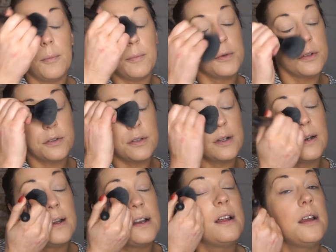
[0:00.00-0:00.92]
Just a
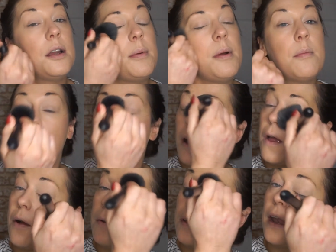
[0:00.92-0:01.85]
little bit more. I
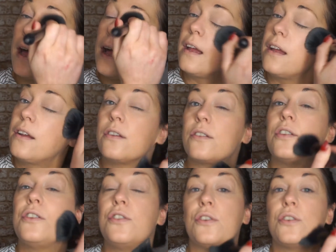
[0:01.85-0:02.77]
only like
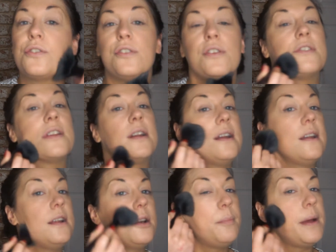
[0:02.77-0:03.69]
to just use a
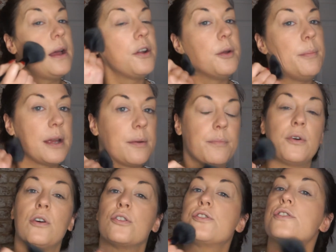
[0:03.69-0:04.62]
little bit on a big
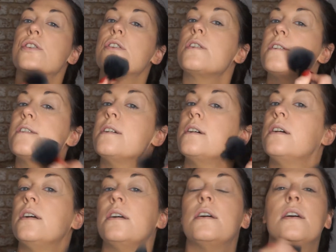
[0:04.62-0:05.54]
brush
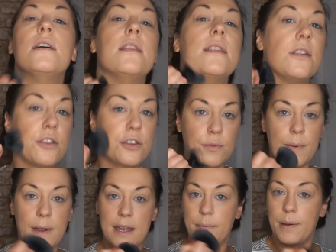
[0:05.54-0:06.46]
and then
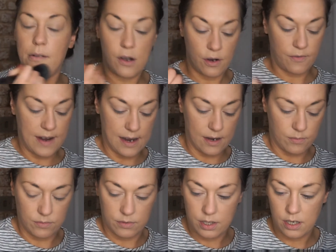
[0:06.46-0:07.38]
sweep it all
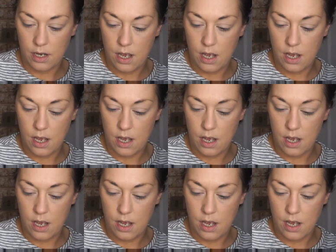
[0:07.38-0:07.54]
around.